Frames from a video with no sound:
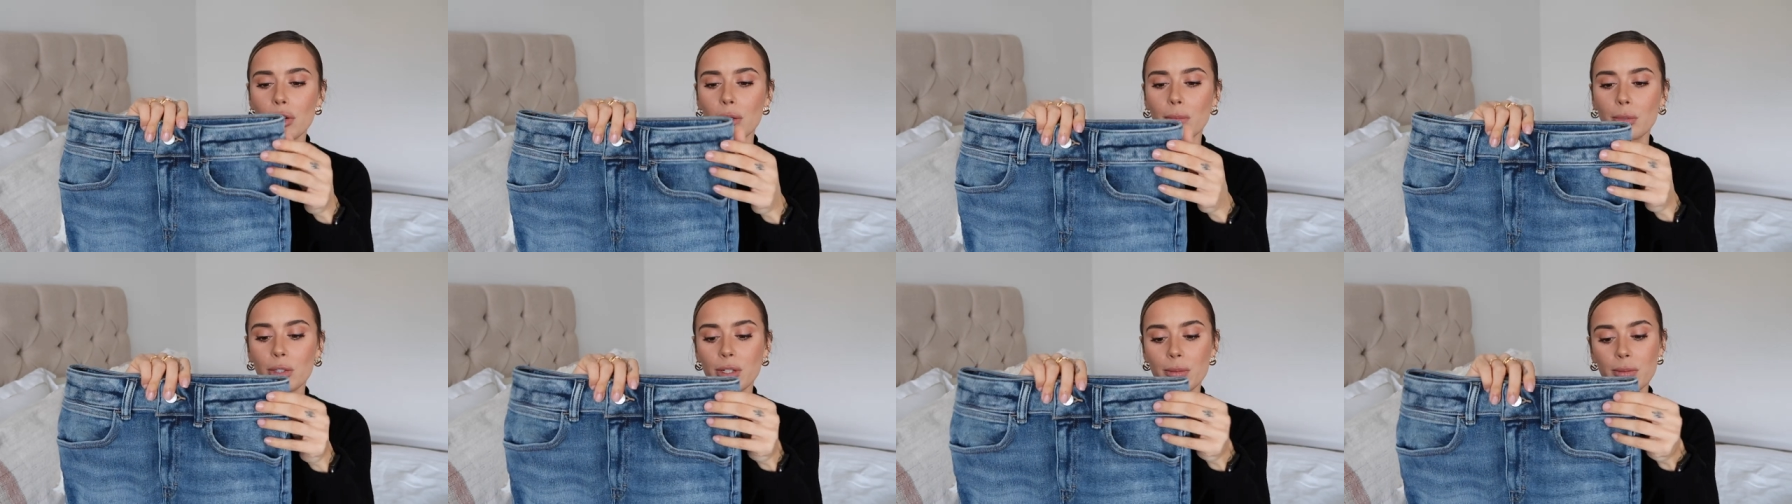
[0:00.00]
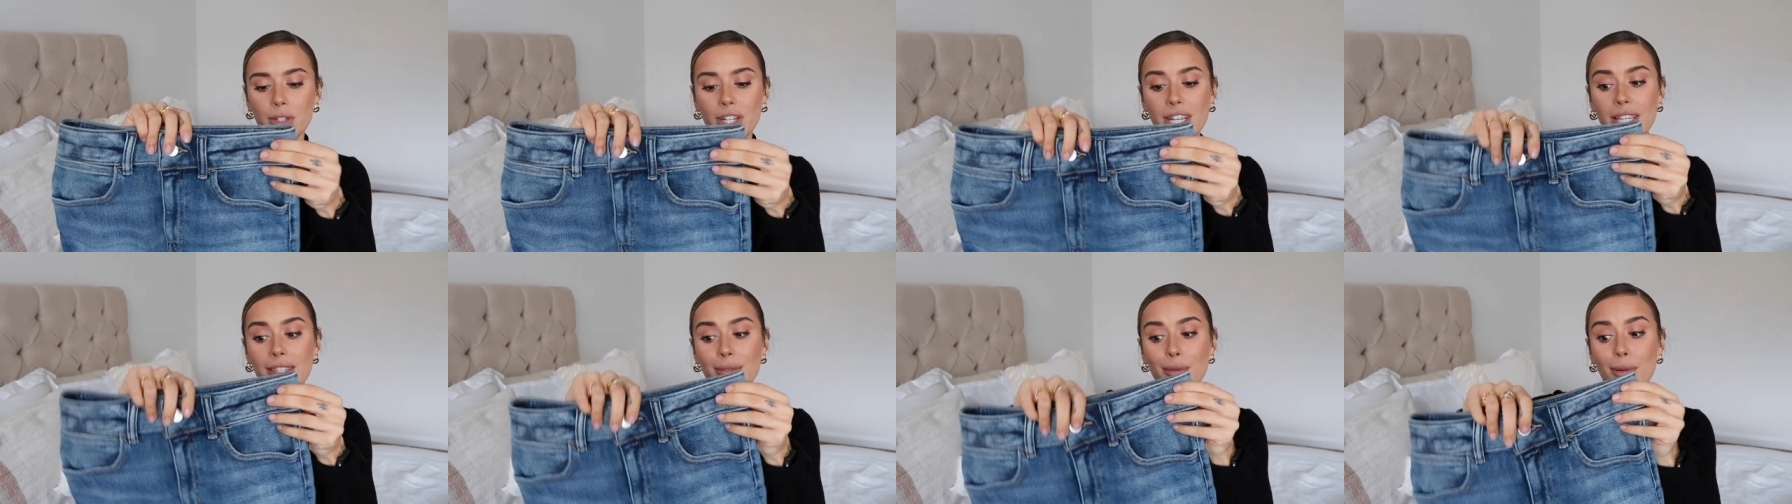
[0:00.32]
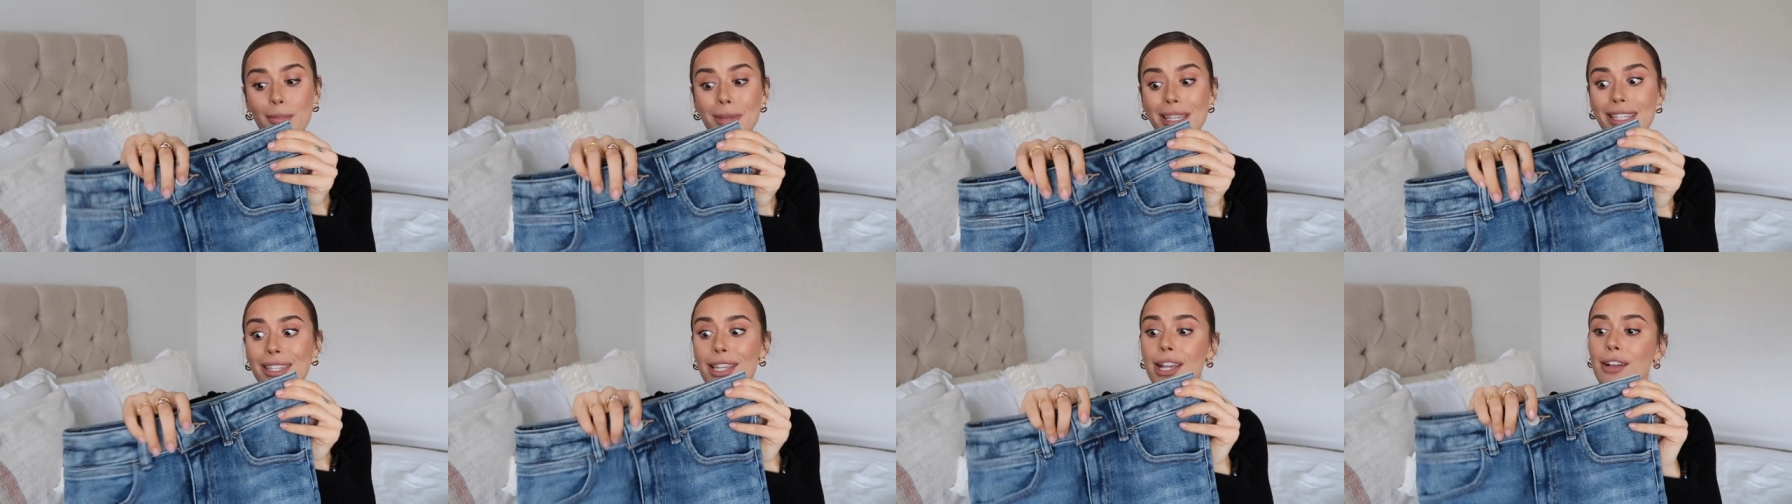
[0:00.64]
the Topshop jeans
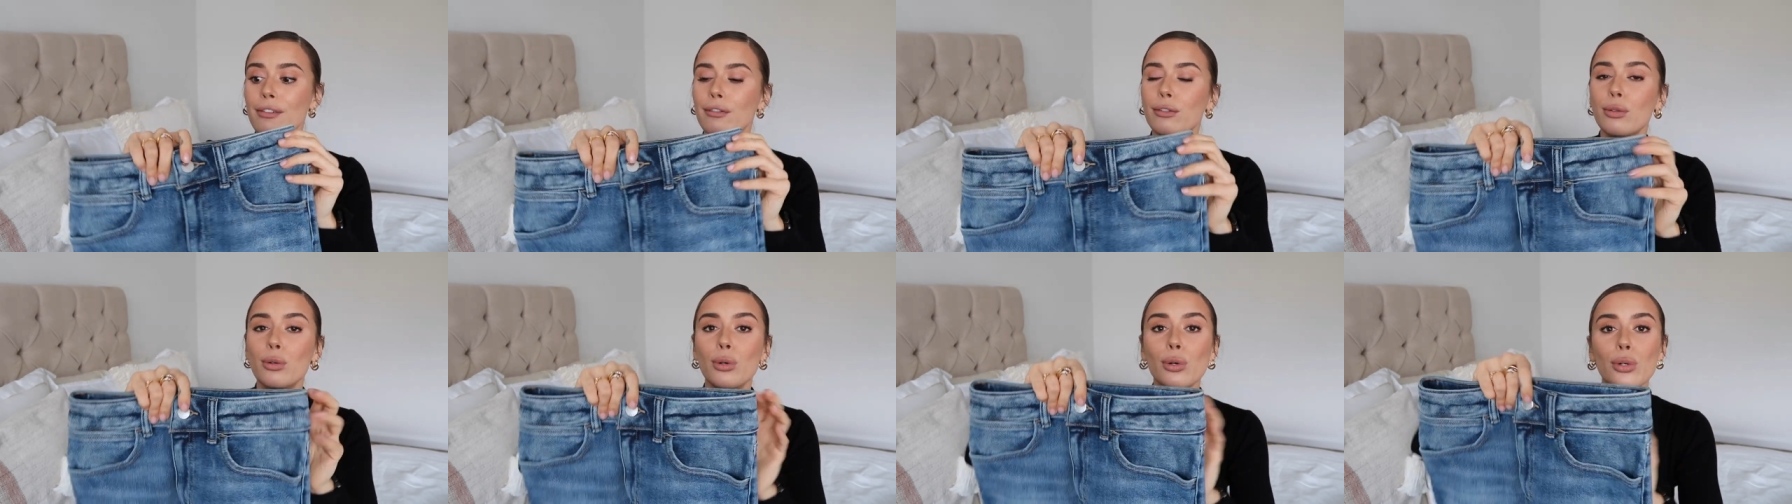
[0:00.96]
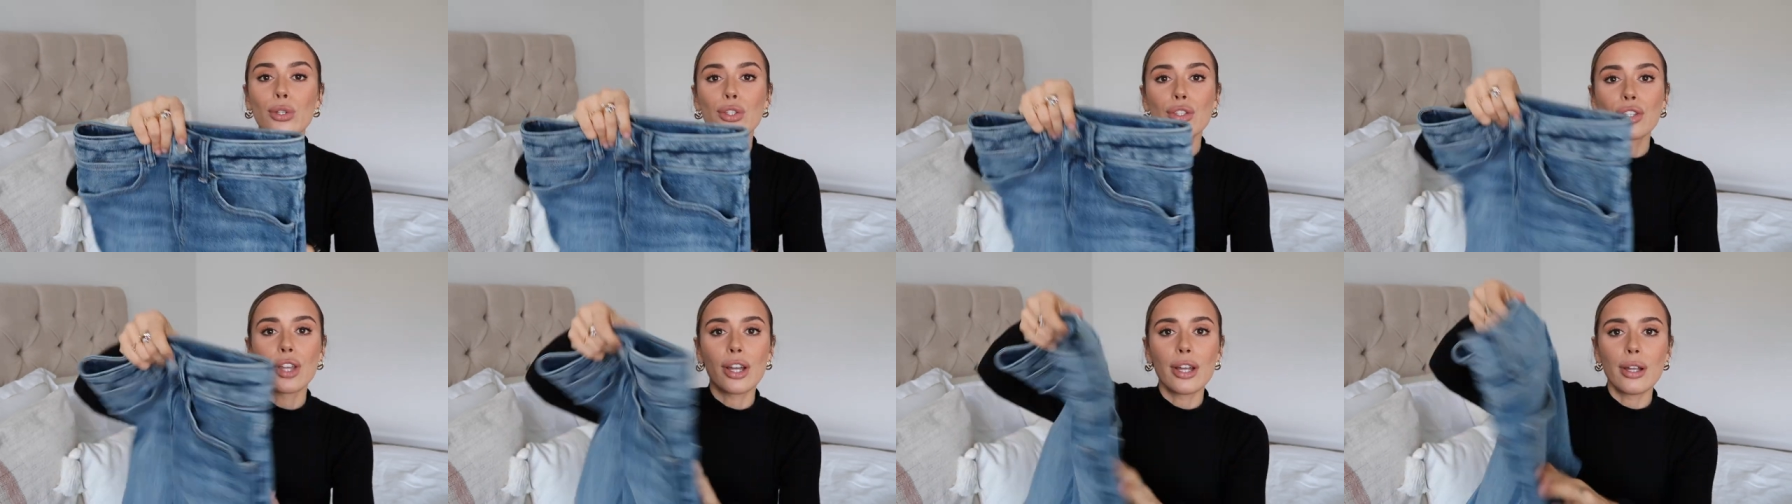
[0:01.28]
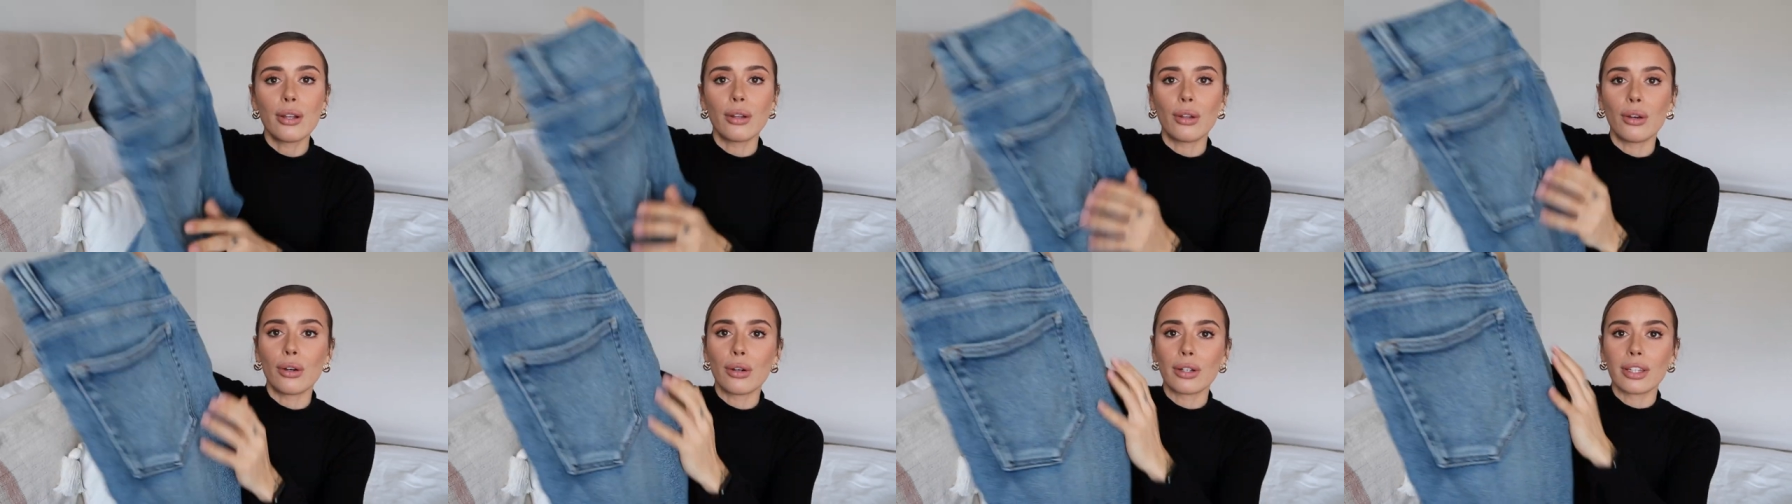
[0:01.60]
were missing for
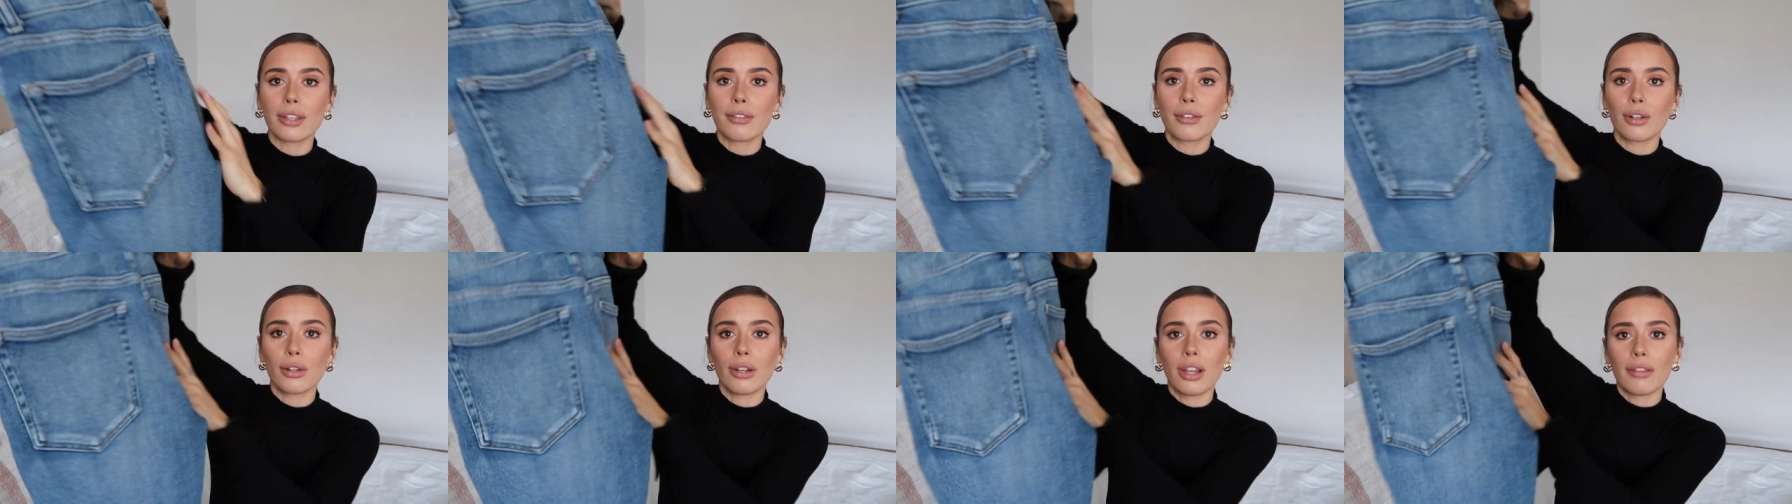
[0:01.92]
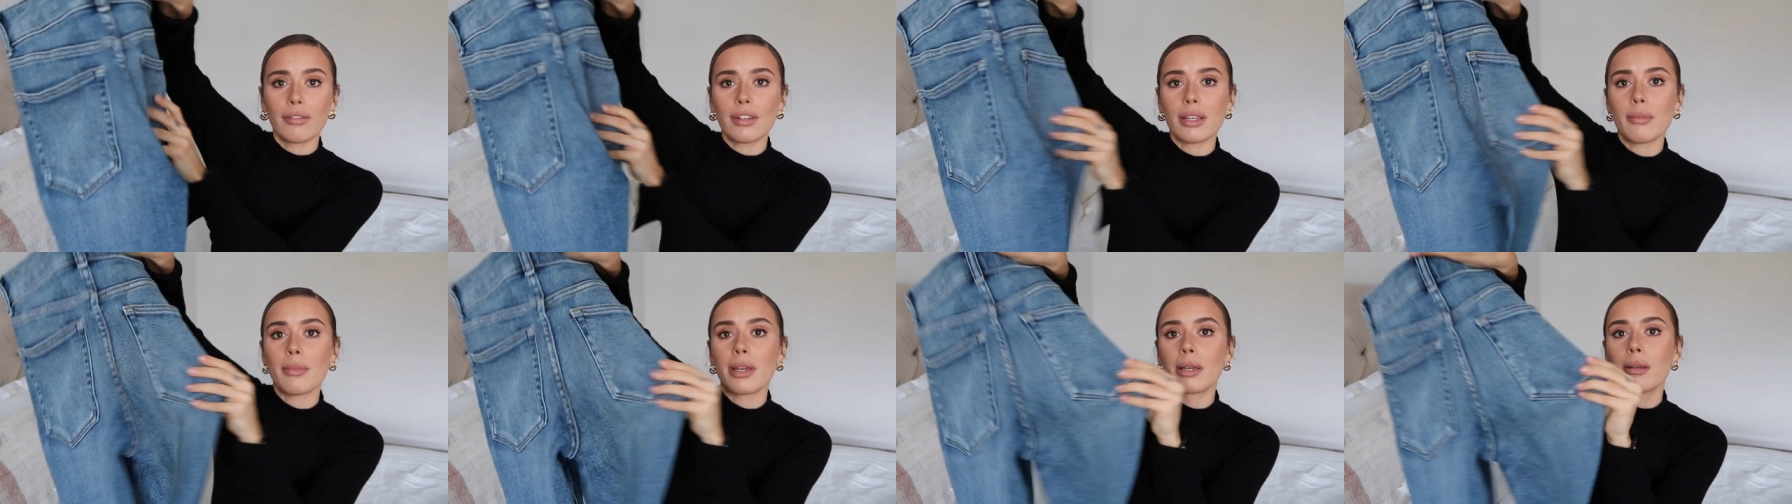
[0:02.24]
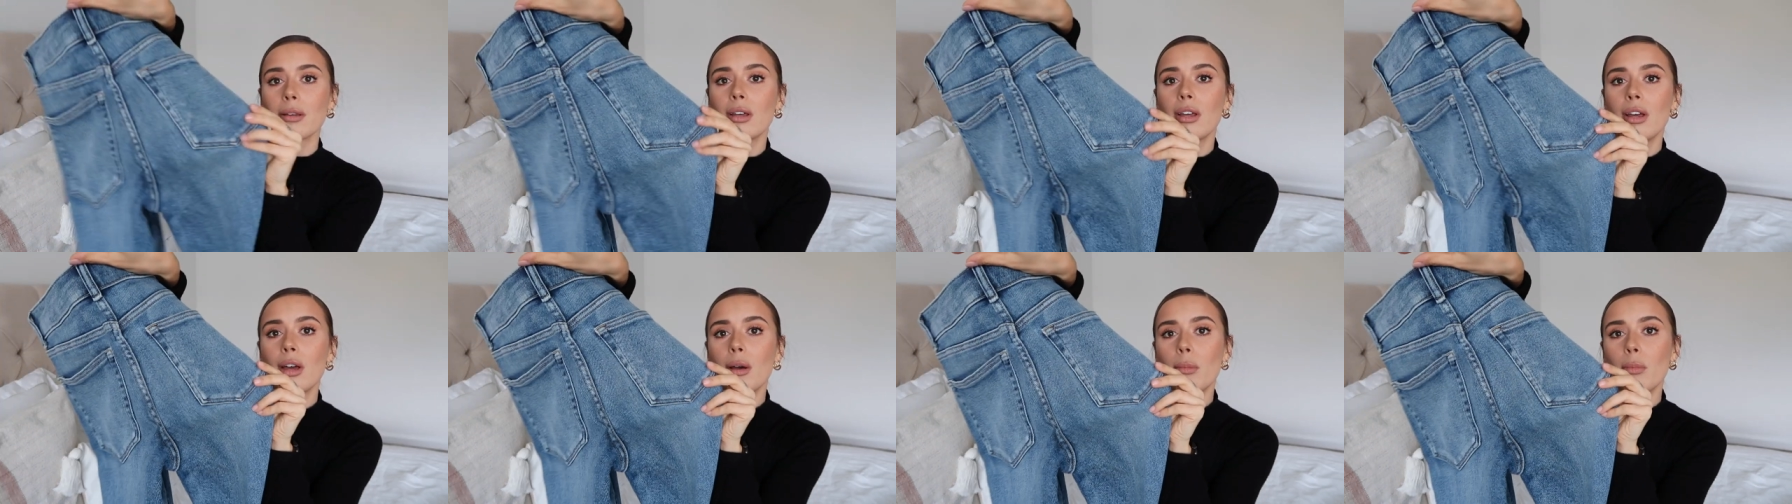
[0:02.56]
so long they've got lovely big